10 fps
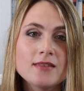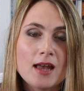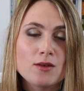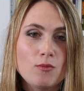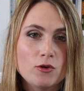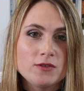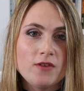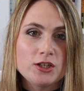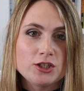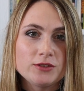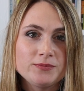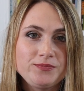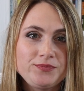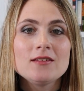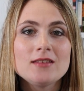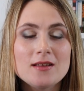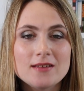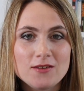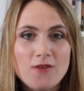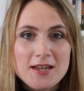that motivation.
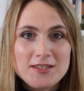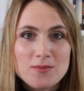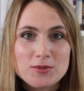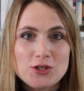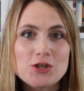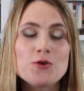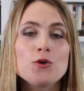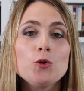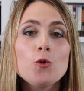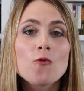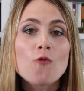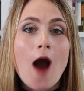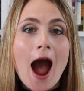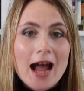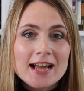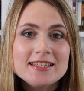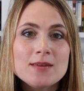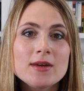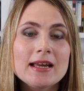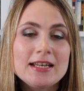Advice number 2, look for
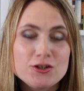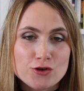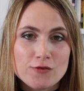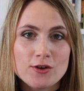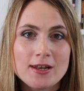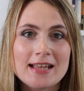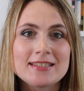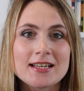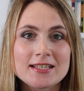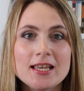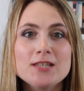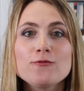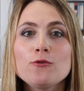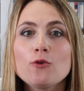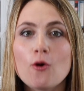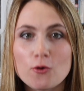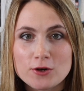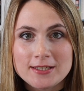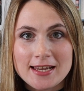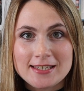academically driven and successful
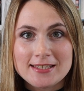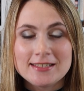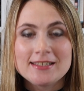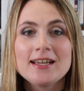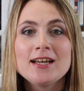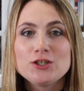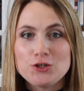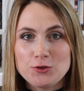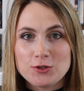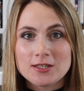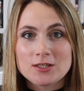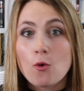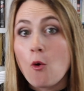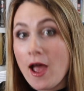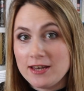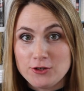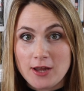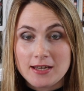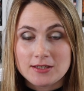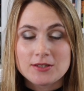orientated tutors or
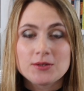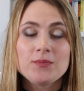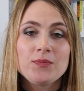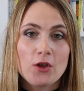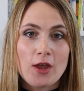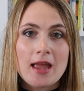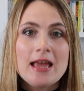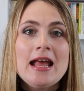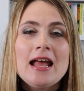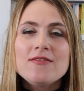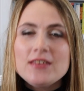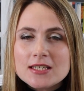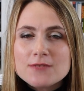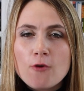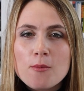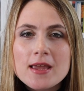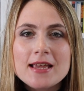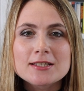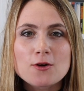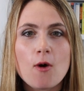educators. Okay, this is for me
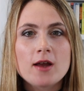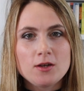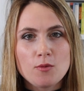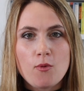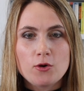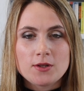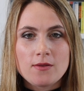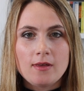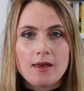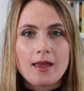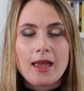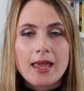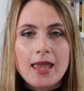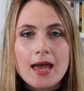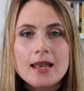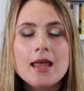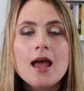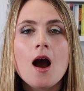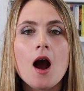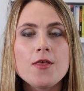is quite an important thing. Again,
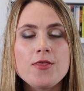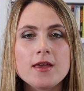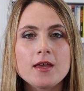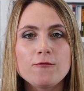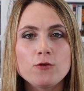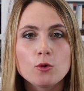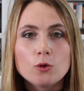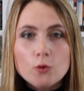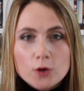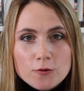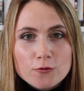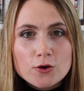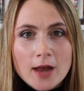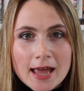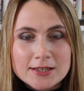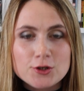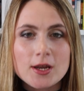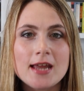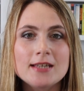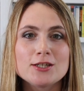I think if you're looking for an
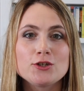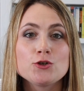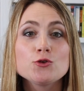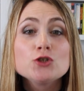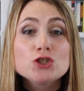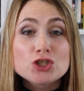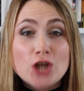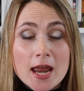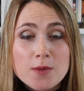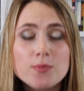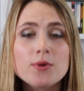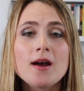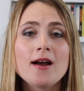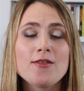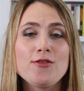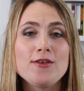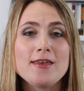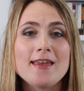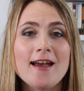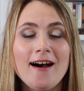educator to shape
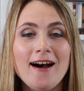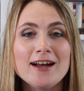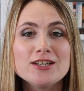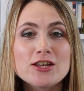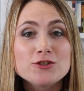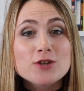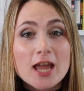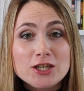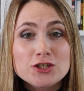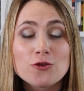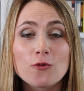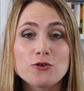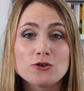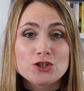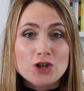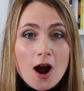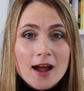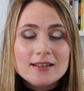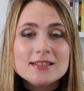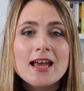the education of your
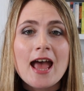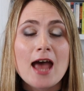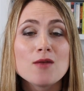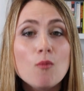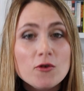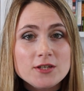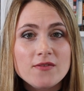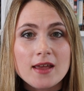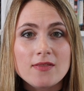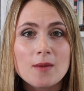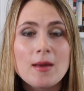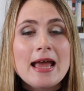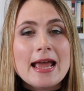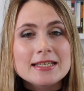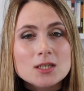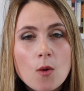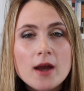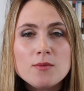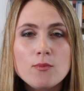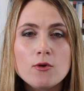child and motivate them, it's quite
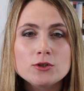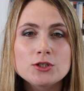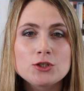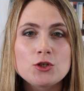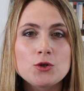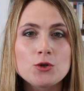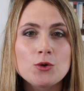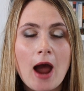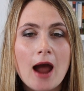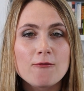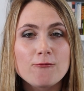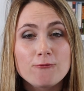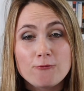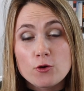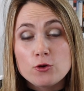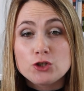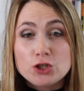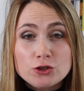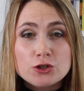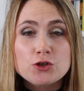important for your
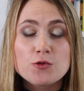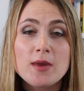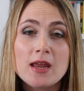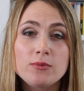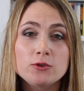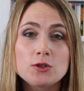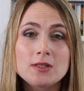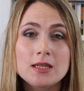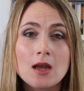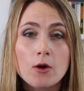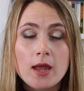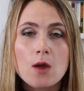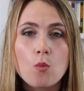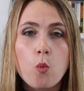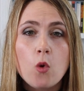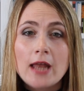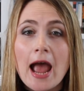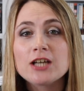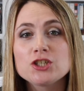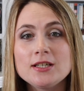children to be able to see, okay, what
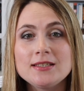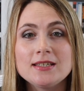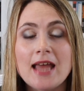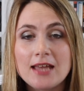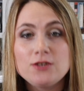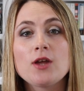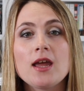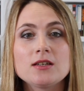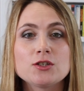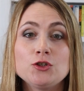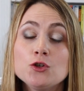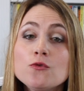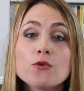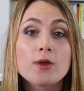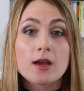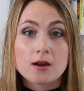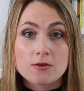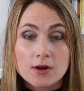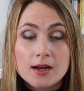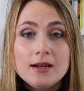actually did educators do for their
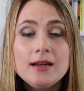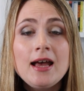career?